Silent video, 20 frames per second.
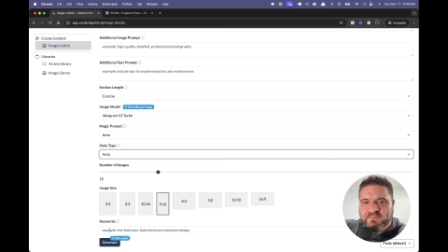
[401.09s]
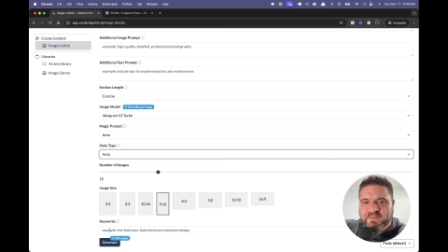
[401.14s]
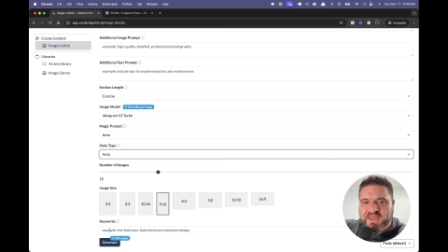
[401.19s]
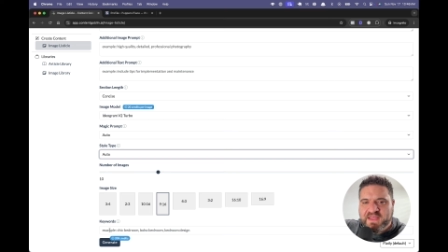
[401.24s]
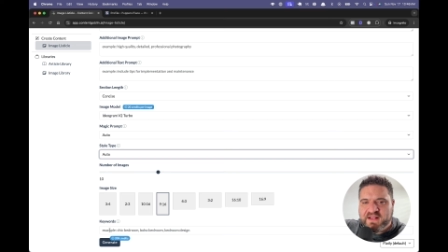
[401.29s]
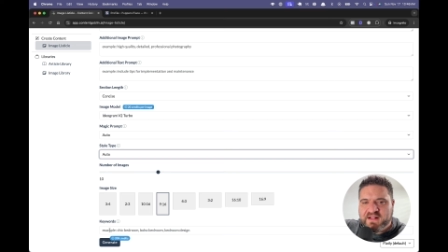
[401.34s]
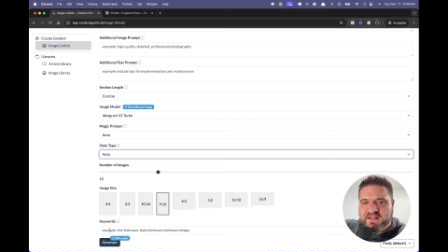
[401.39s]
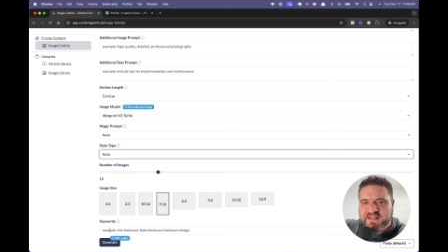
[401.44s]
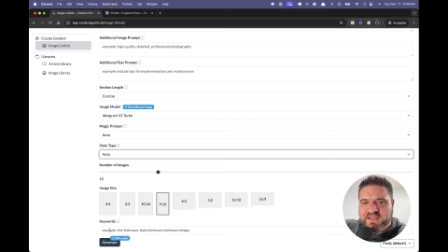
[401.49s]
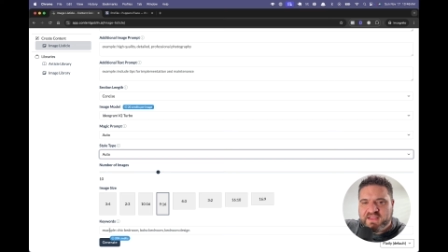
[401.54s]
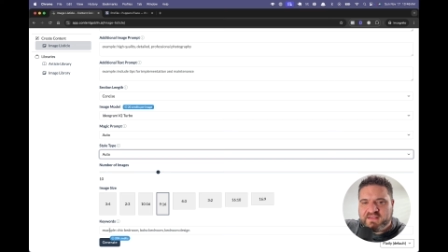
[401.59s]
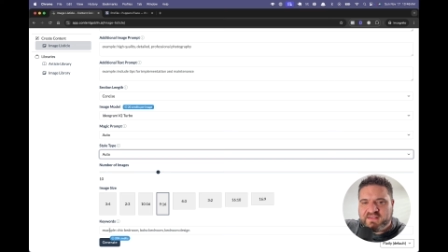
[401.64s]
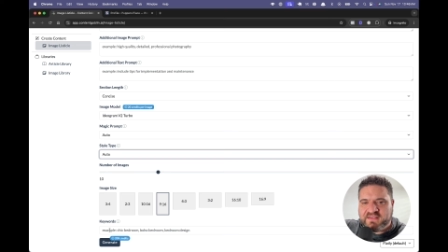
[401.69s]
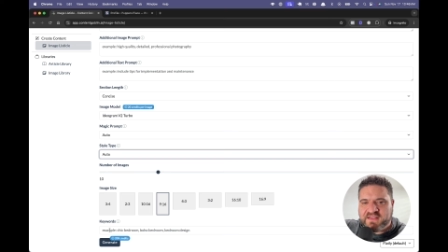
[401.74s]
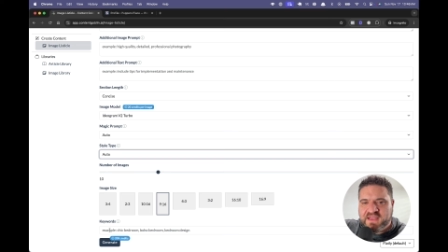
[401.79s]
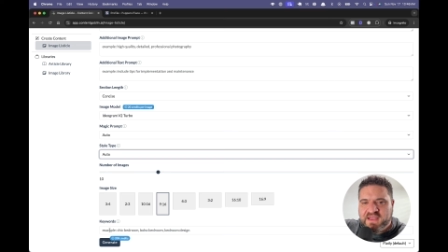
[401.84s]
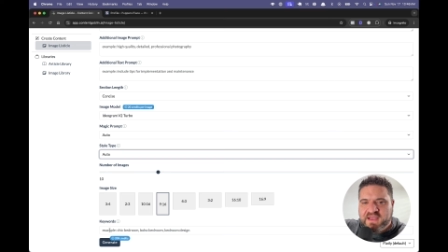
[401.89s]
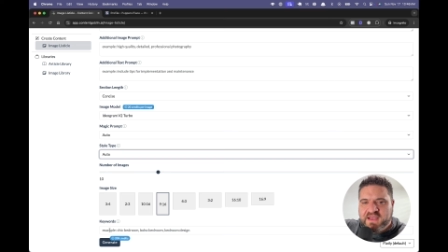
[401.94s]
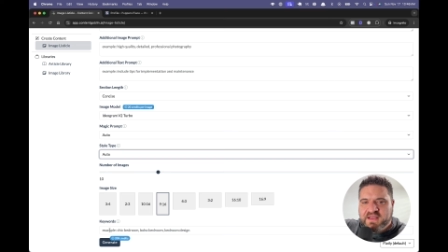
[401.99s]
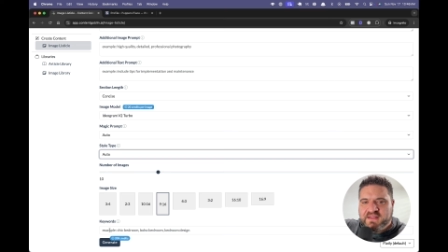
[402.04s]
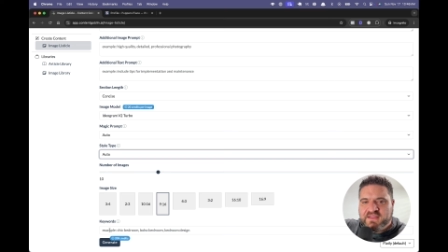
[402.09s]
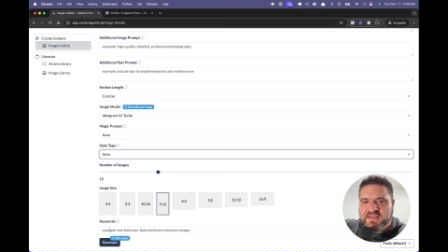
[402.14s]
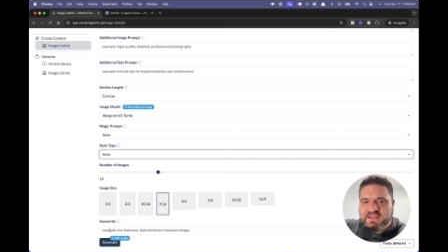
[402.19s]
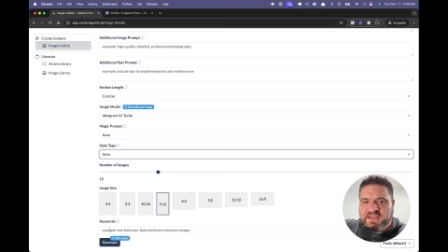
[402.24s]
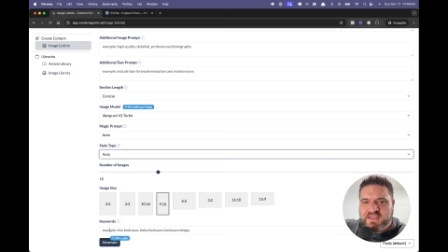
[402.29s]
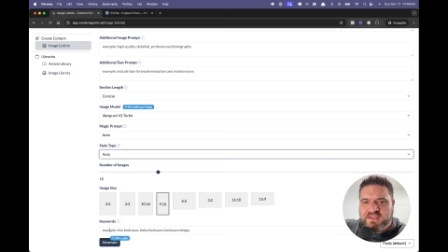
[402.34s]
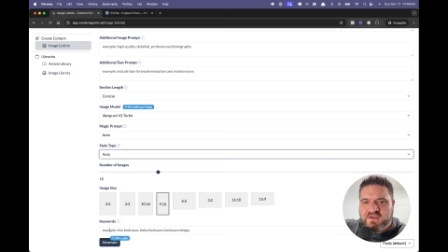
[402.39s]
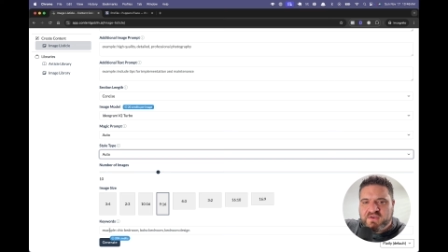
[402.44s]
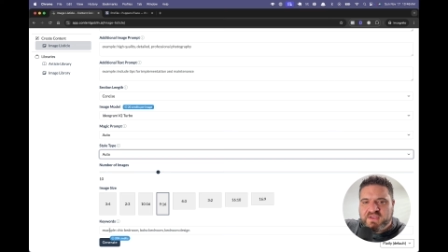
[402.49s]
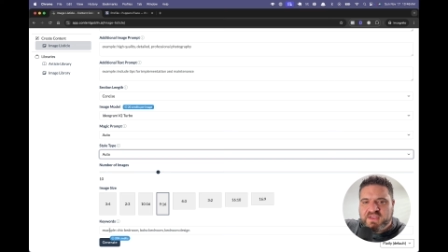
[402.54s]
PinClicks to
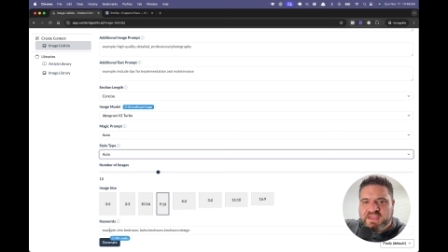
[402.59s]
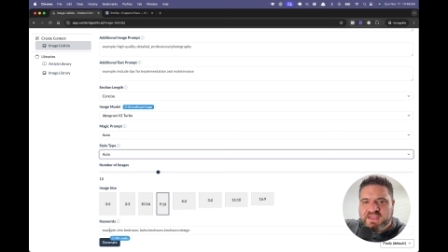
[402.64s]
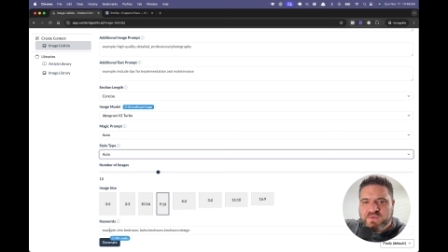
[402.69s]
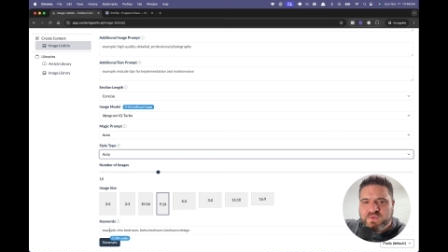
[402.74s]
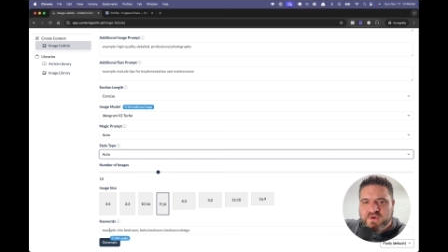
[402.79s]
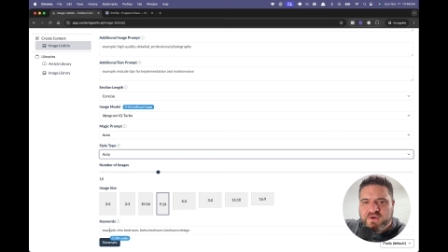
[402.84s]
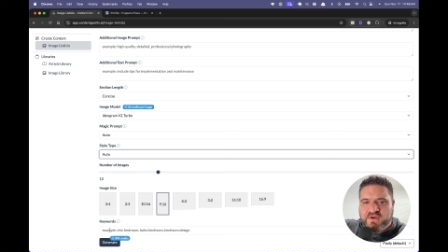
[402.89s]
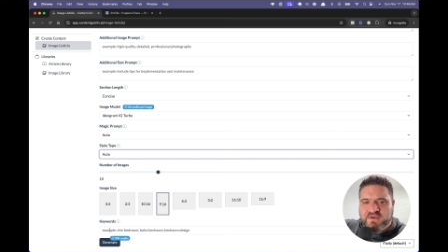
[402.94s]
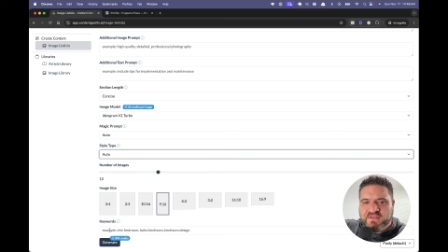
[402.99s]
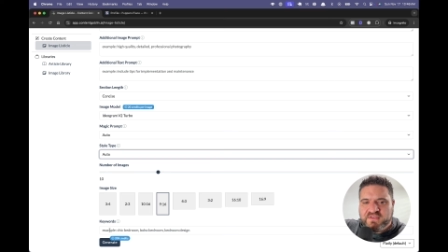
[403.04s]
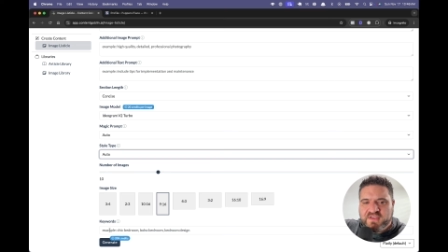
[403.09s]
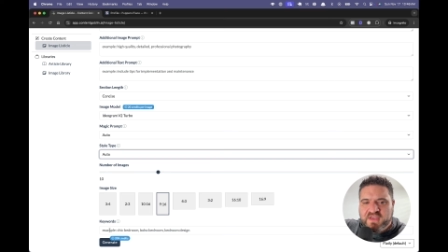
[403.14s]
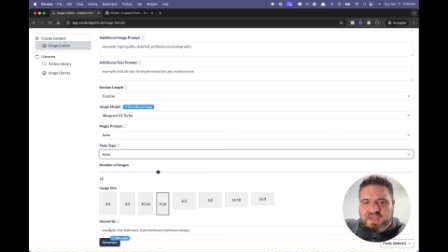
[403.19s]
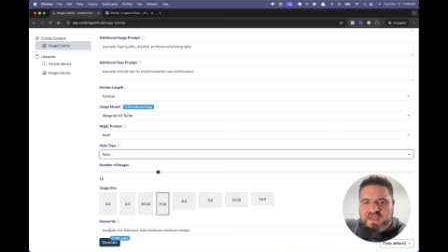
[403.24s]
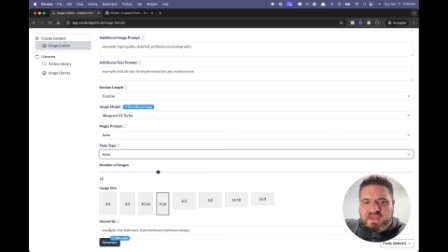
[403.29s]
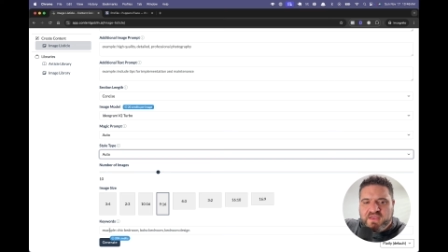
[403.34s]
get your keywords,